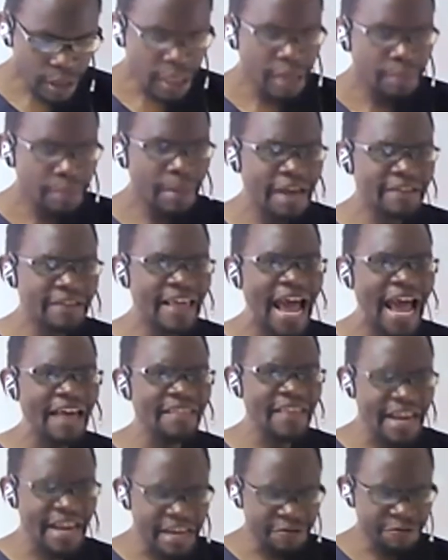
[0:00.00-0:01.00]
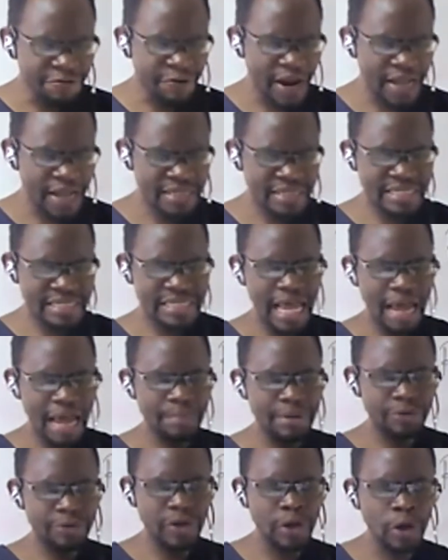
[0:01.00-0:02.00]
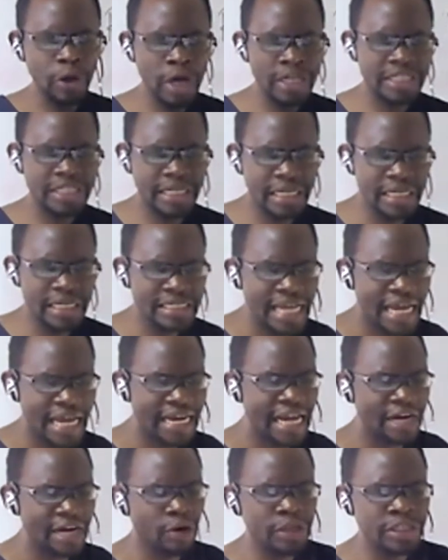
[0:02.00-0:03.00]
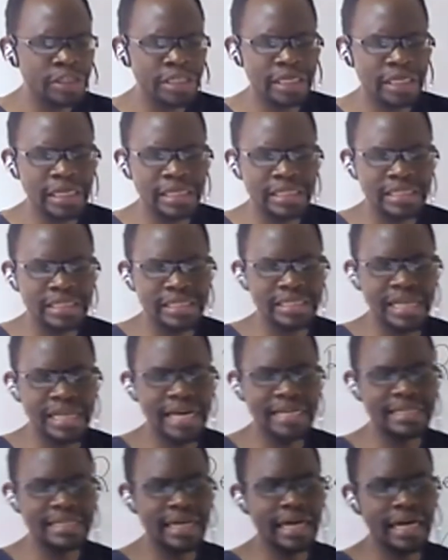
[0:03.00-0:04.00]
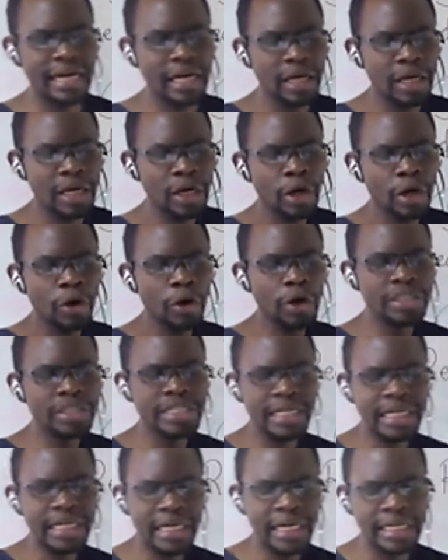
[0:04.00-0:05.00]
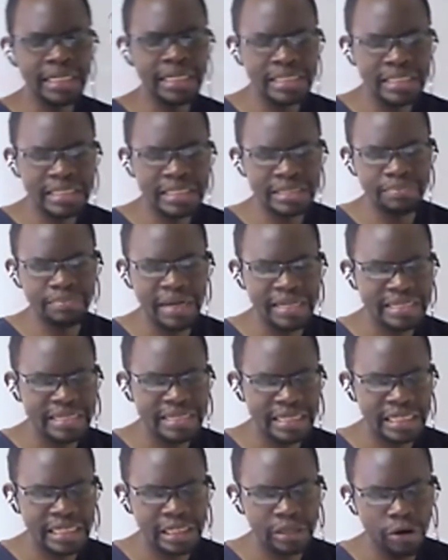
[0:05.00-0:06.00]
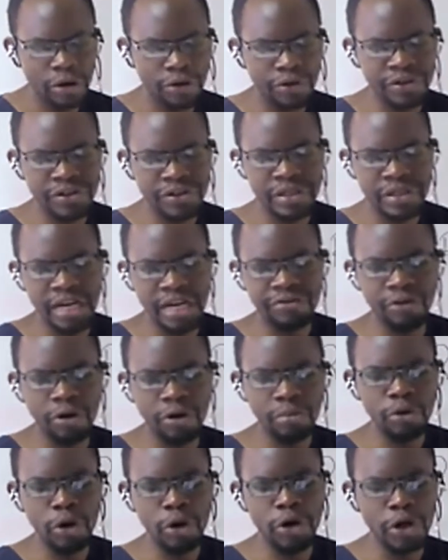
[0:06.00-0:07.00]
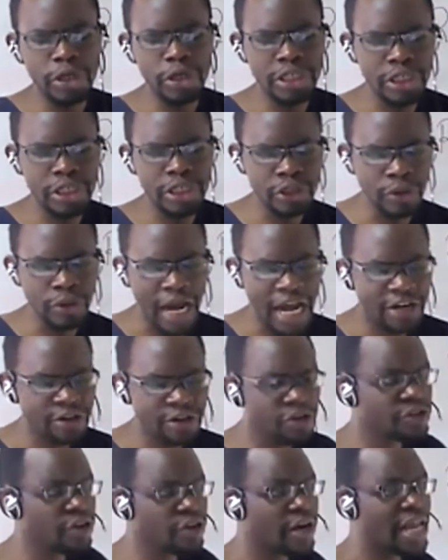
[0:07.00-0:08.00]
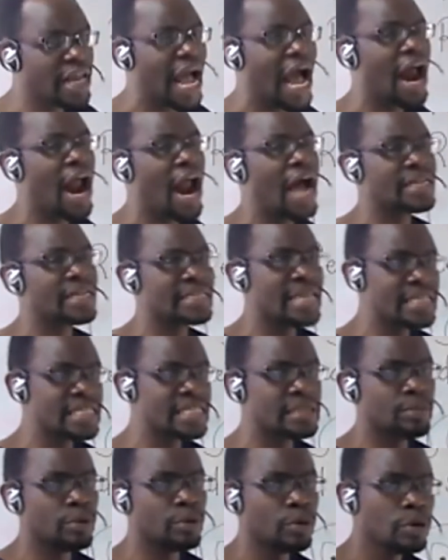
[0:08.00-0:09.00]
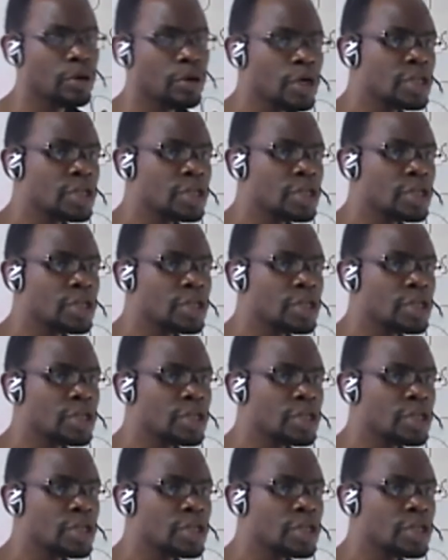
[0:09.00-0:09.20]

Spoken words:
But the other difference between Hodgkin's and non-Hodgkin's is that Hodgkin's basically originate from nodal tissue and usually are accessible.